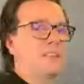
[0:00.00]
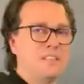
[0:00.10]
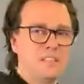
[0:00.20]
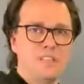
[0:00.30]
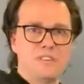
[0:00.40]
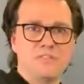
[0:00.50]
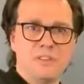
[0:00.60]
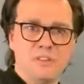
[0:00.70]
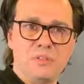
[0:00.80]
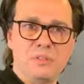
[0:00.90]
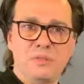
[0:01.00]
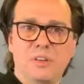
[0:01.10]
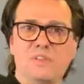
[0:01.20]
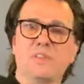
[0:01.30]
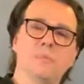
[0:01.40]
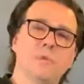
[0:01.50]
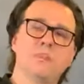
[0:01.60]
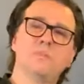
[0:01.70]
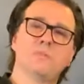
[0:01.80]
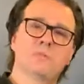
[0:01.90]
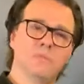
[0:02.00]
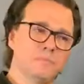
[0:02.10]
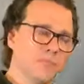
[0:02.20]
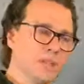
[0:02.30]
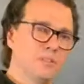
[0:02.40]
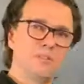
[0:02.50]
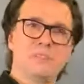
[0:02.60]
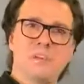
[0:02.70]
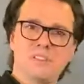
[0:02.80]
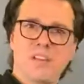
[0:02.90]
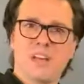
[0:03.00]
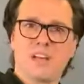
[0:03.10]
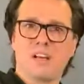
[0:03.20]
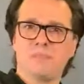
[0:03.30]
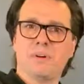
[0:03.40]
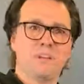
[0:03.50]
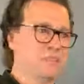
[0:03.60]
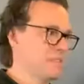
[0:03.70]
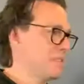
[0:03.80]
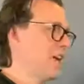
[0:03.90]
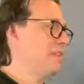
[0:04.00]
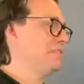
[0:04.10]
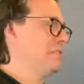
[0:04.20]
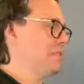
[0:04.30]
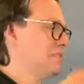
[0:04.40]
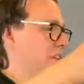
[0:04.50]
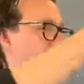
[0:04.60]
easier for you, if you want to do this haircut by yourself, is